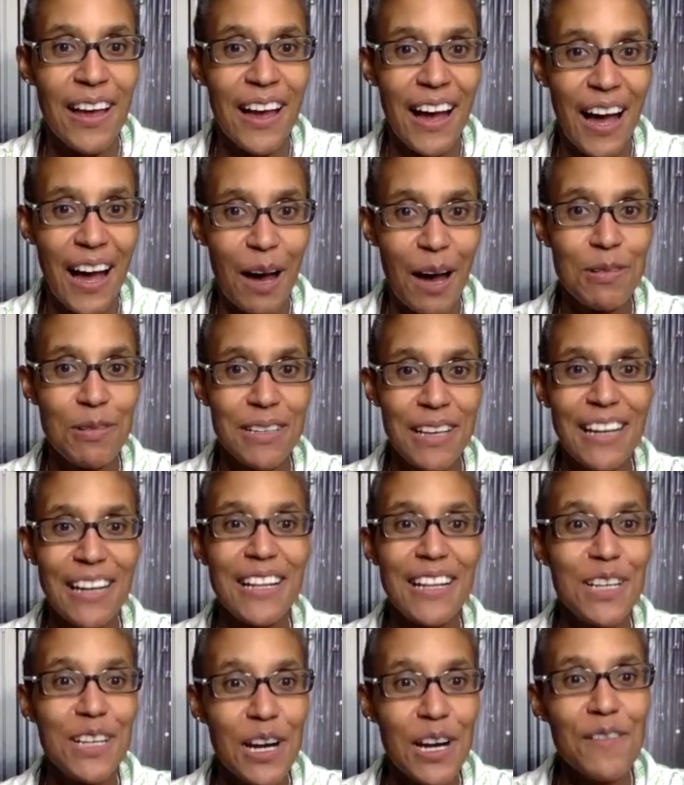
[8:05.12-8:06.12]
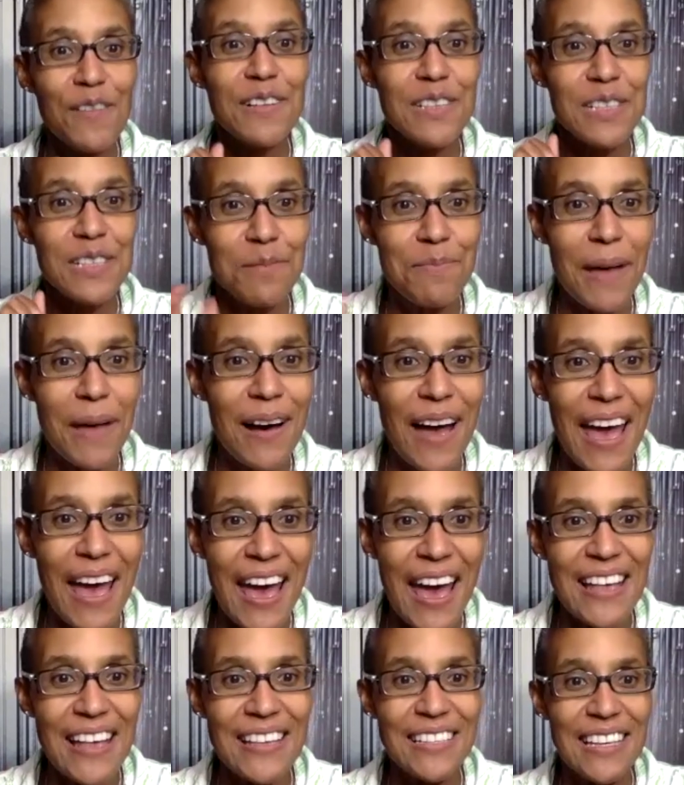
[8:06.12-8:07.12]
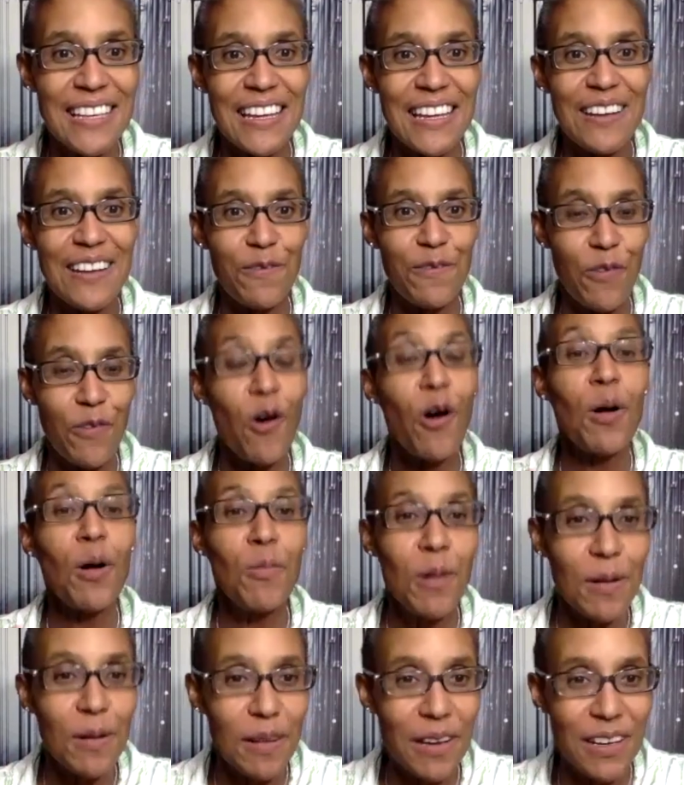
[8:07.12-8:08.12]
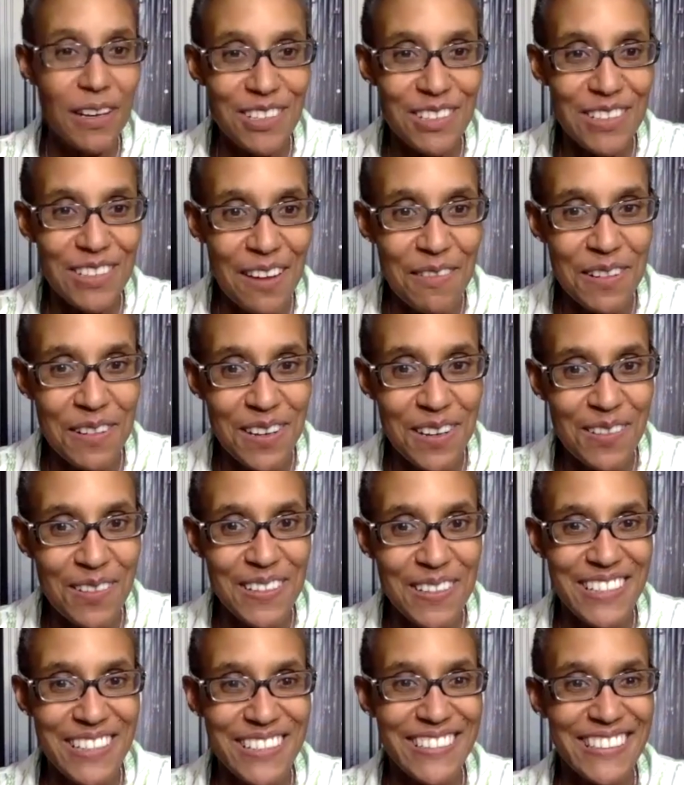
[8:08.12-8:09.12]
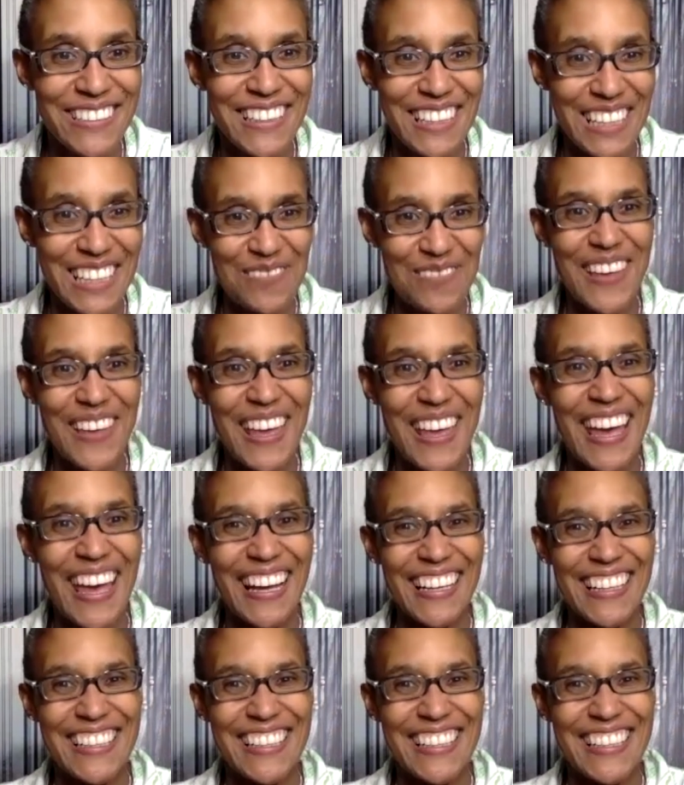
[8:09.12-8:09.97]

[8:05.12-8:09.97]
I was kind of nervous about asking for one because you never know what you're going to get back.